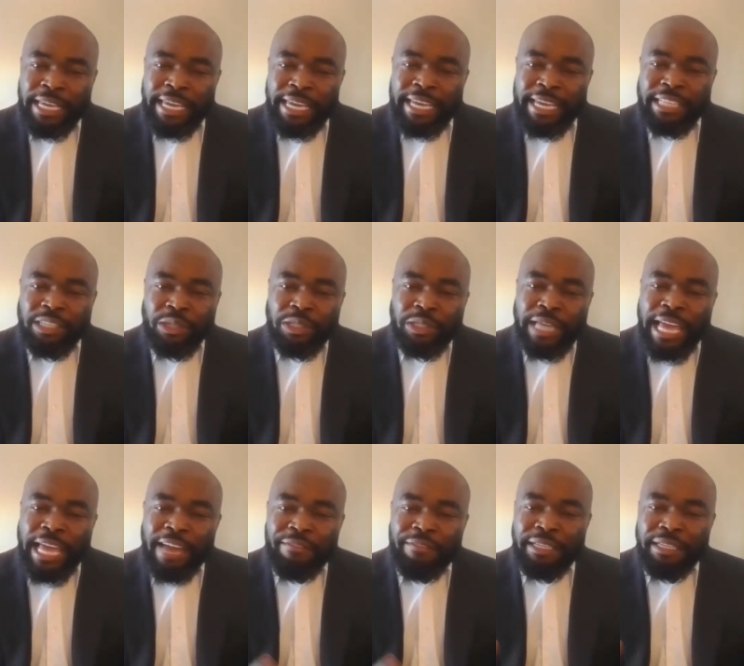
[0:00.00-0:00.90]
it's also
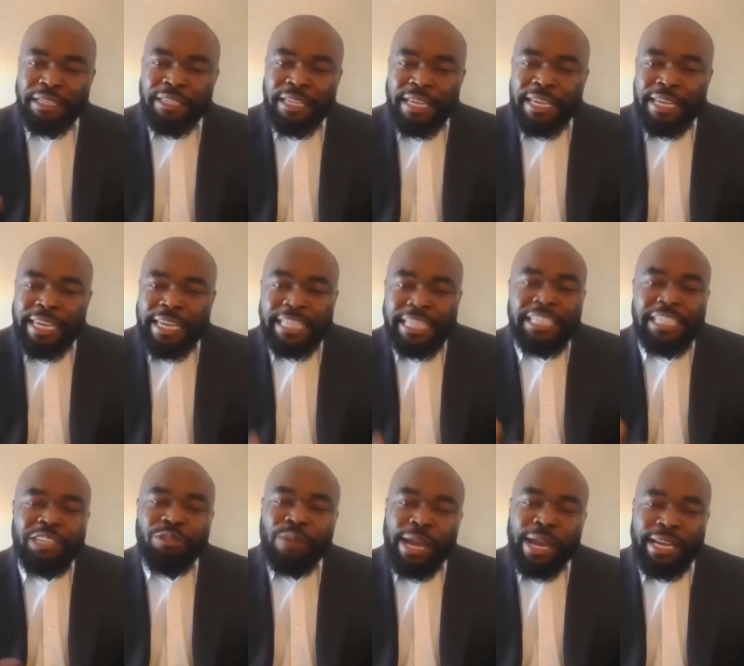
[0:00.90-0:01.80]
having it in the
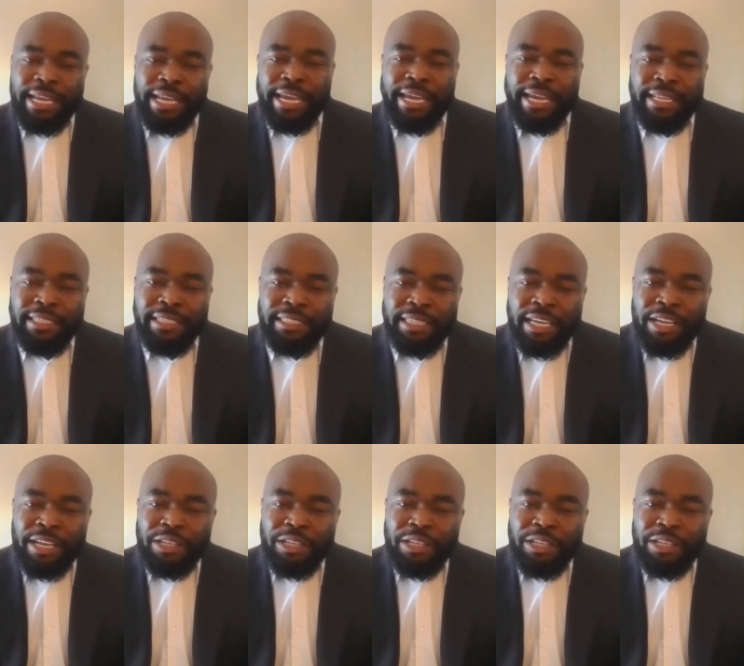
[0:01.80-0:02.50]
right hands.